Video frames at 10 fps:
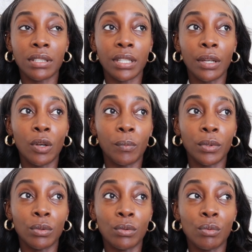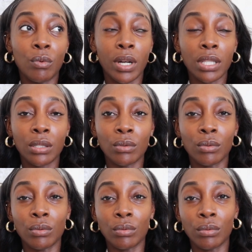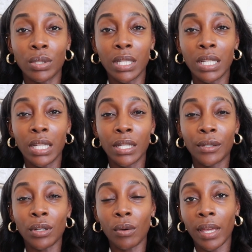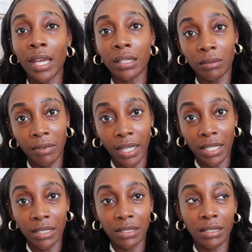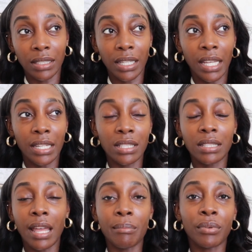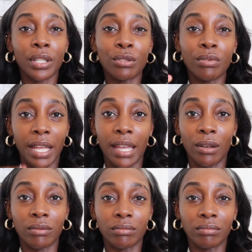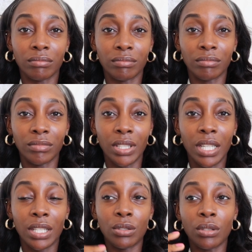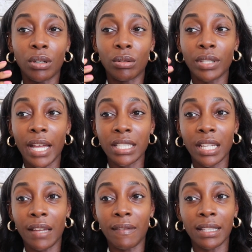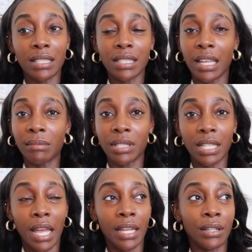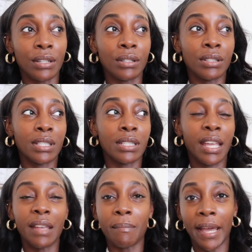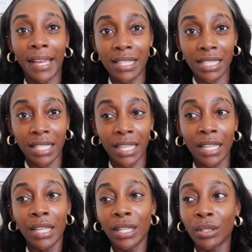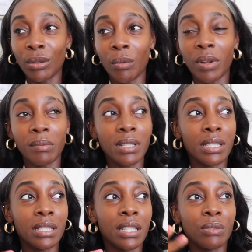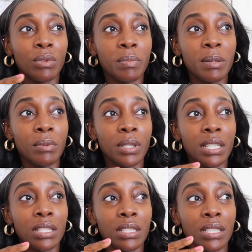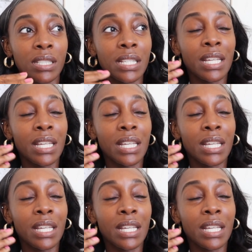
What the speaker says: should help you want to, you know, elevate and just not bring you down. You know, y'all should have like the same desires, the same mindset. You don't want to be sitting with people that just